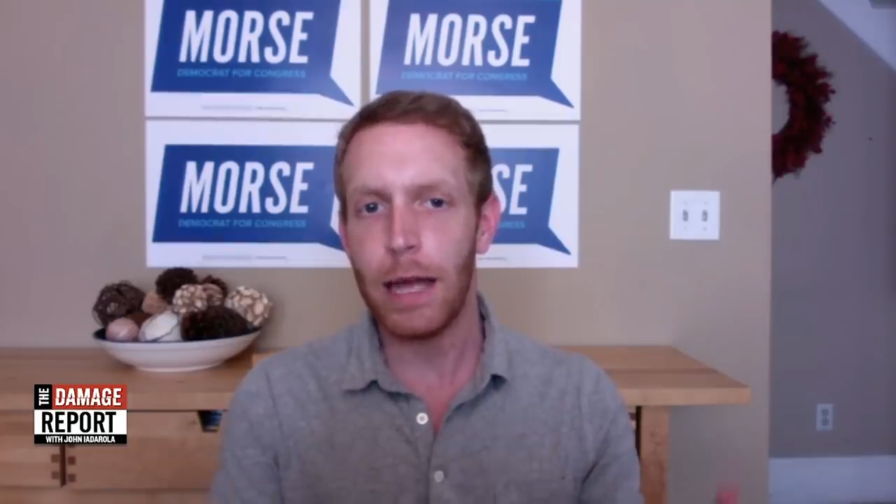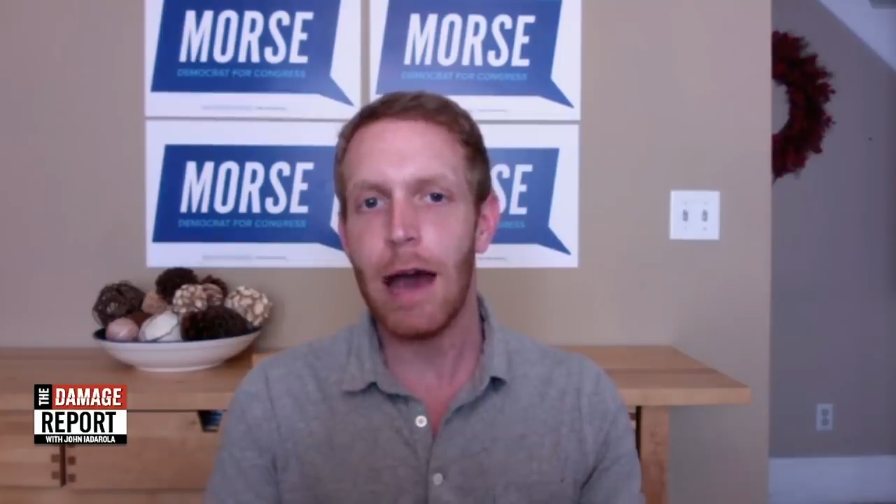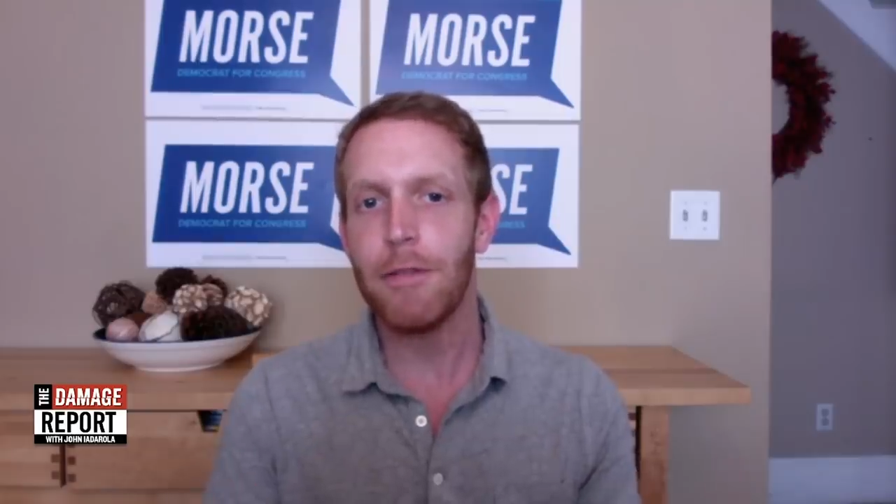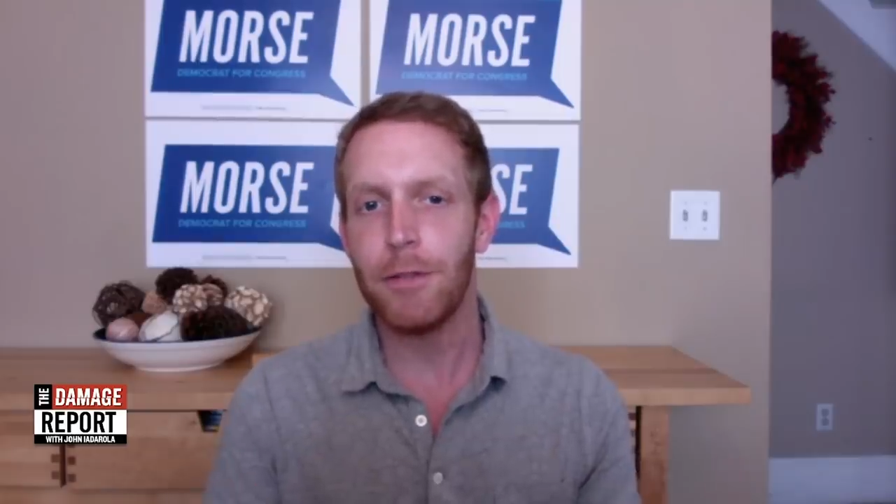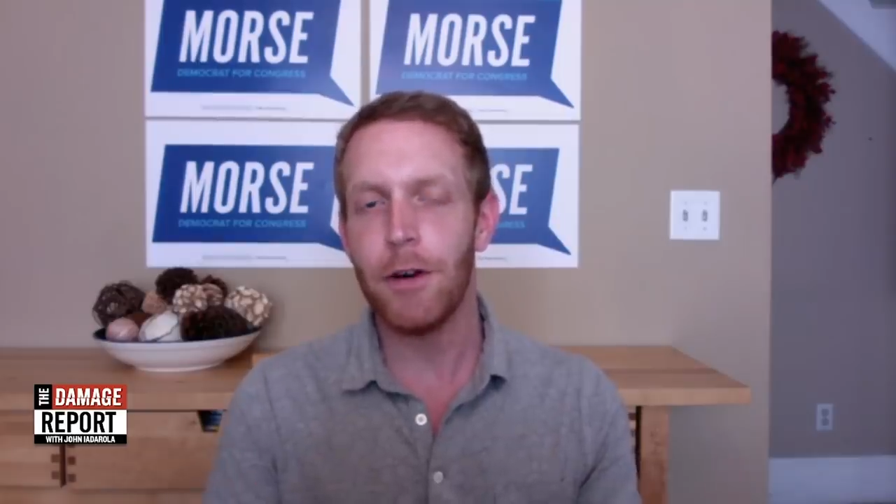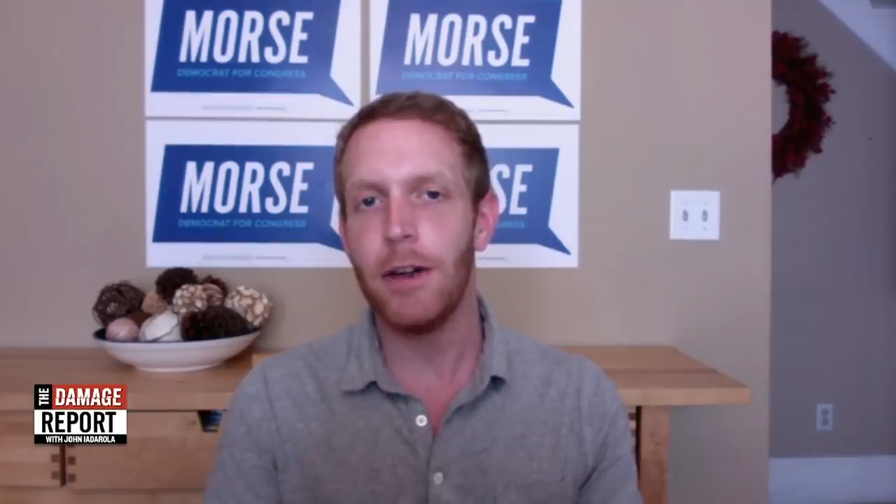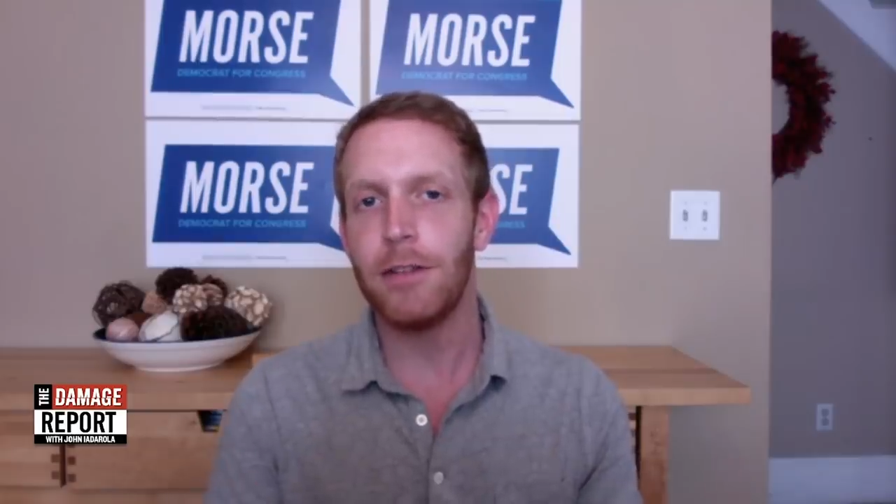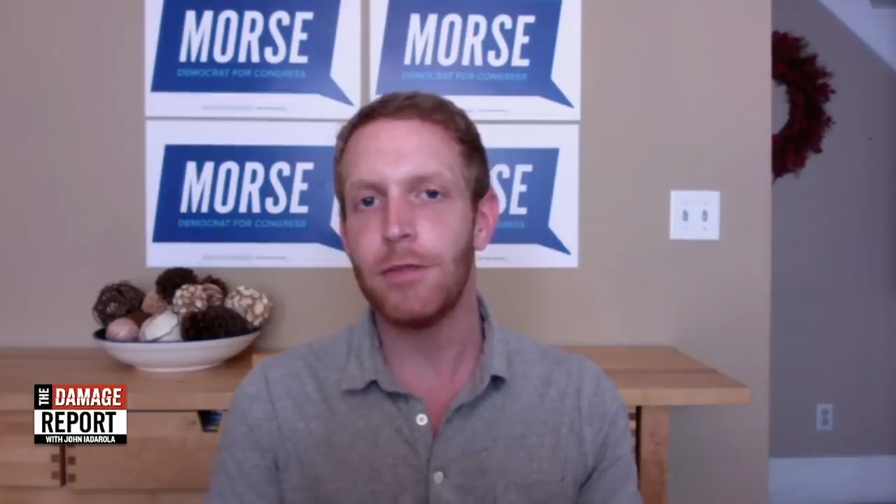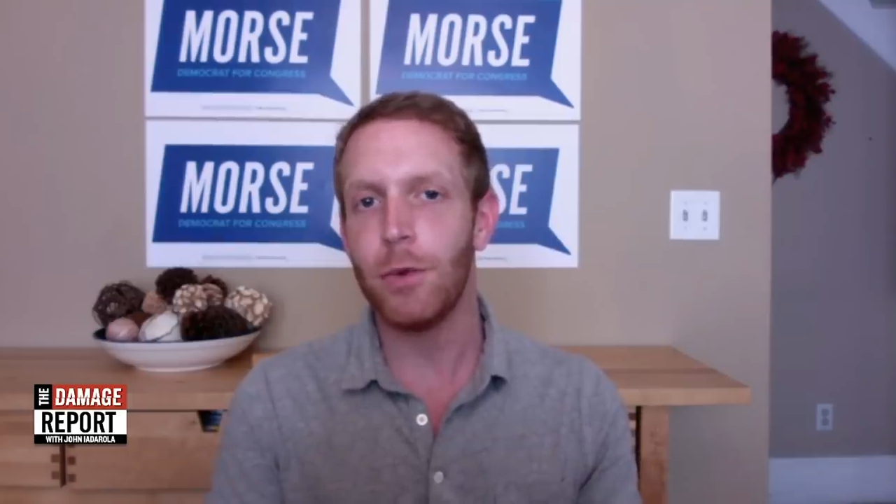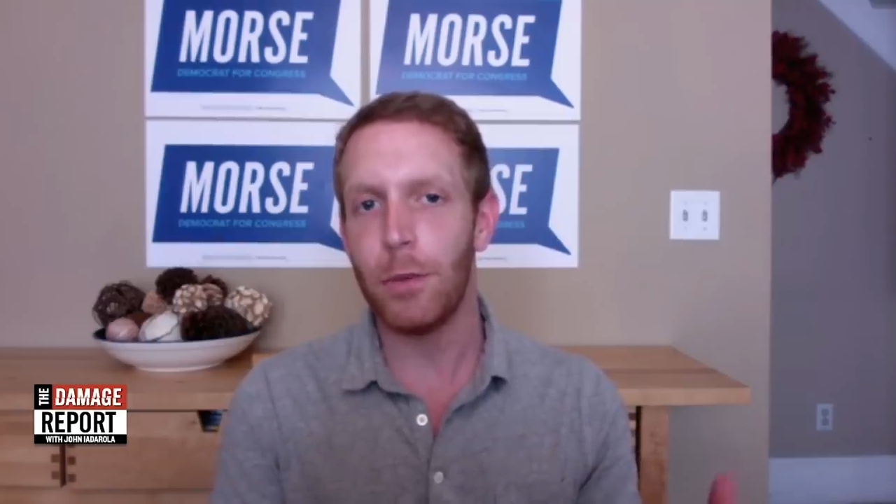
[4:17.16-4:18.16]
we have the
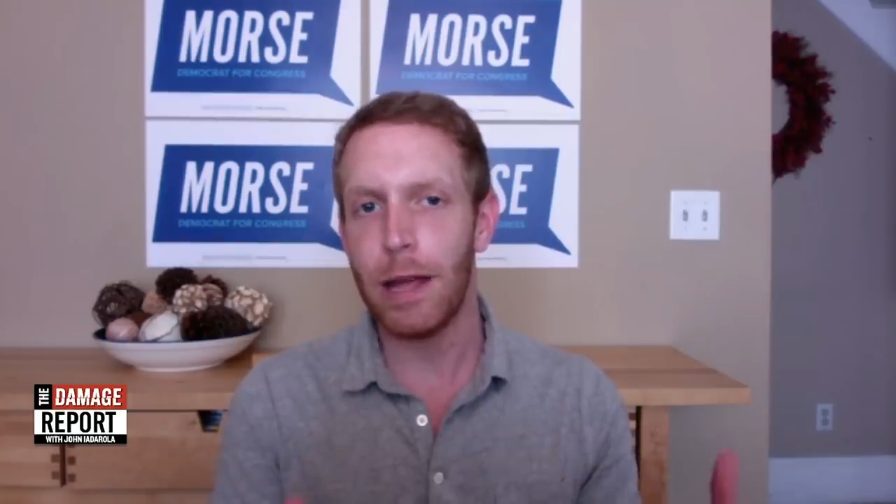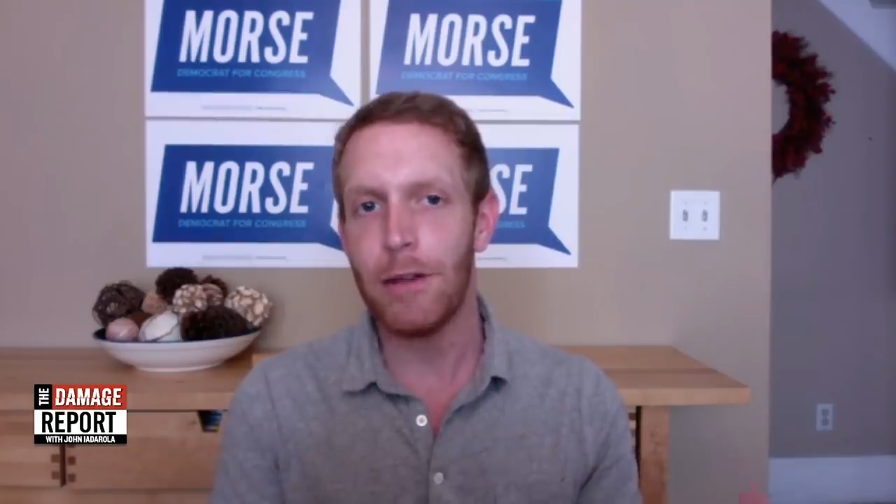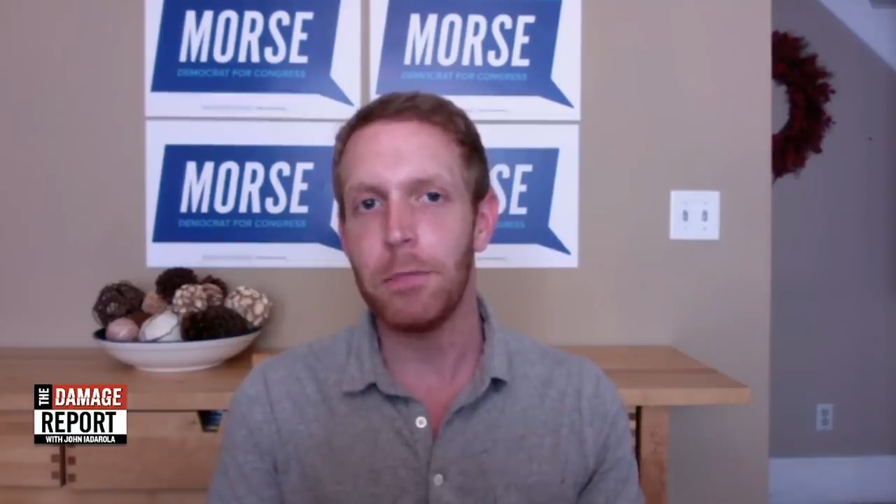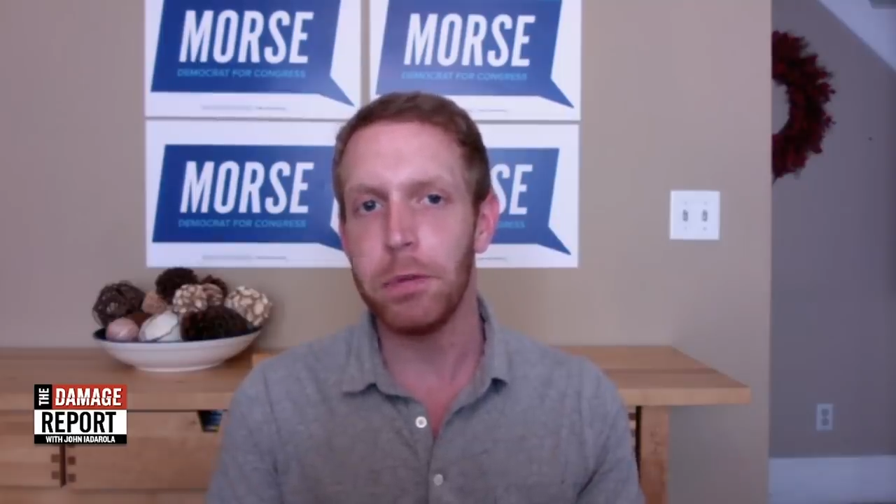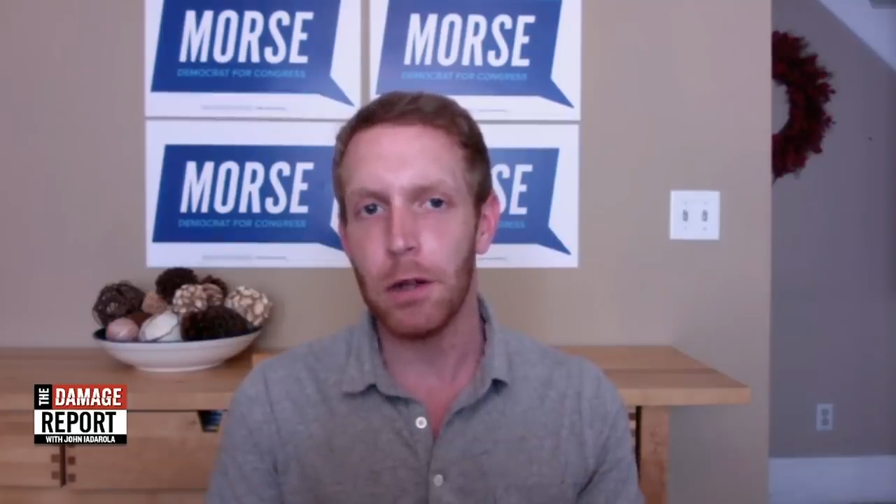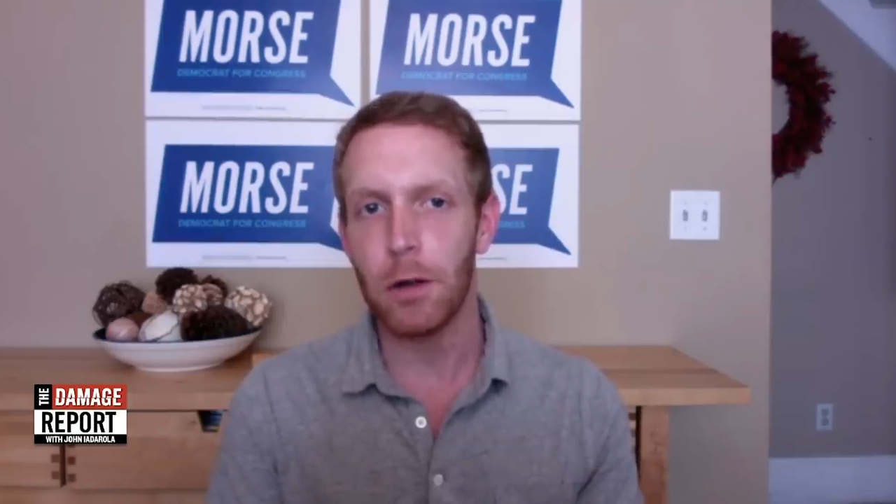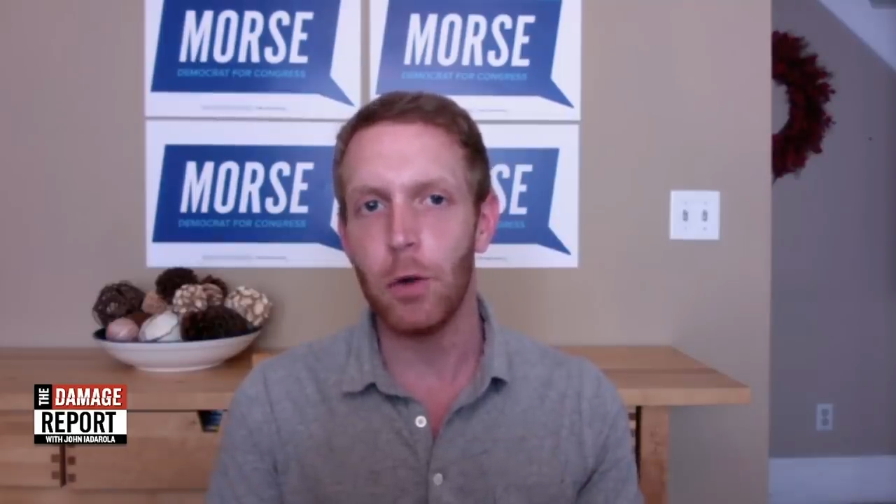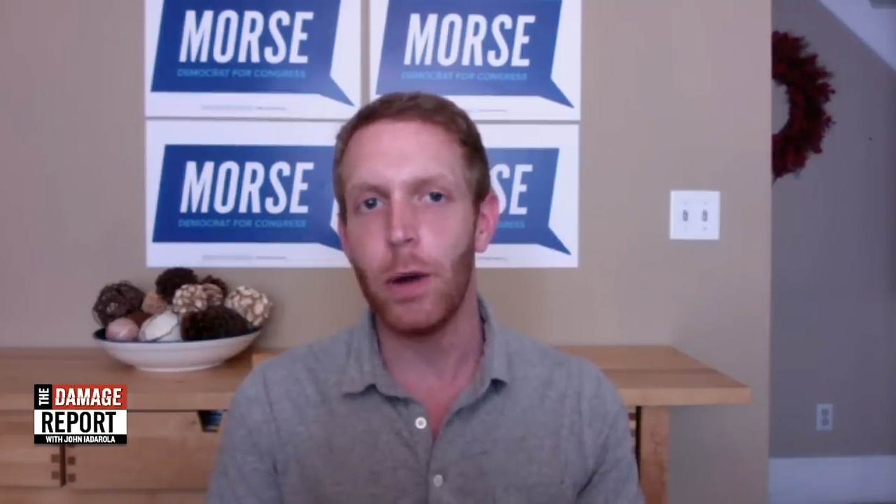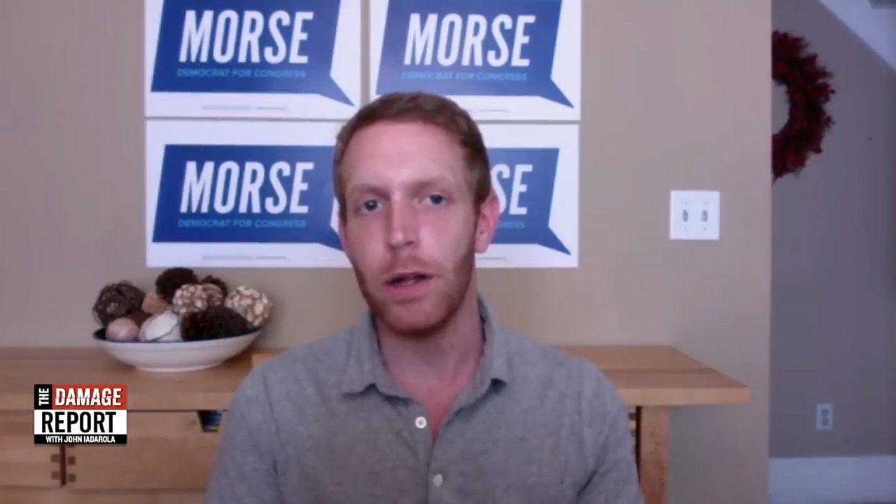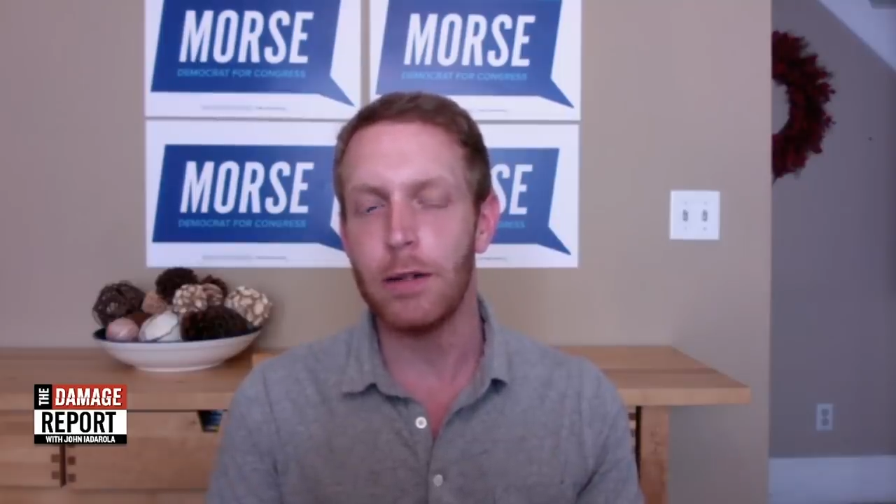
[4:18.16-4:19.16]
funds when we have the
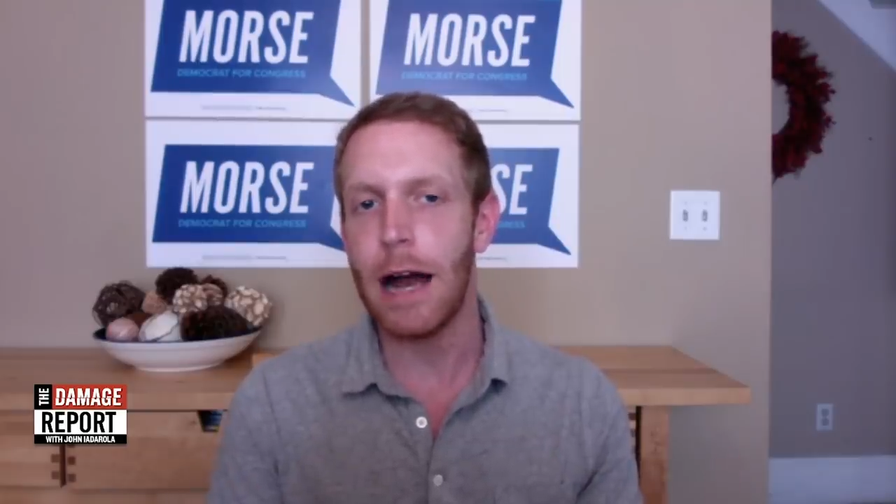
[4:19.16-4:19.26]
political will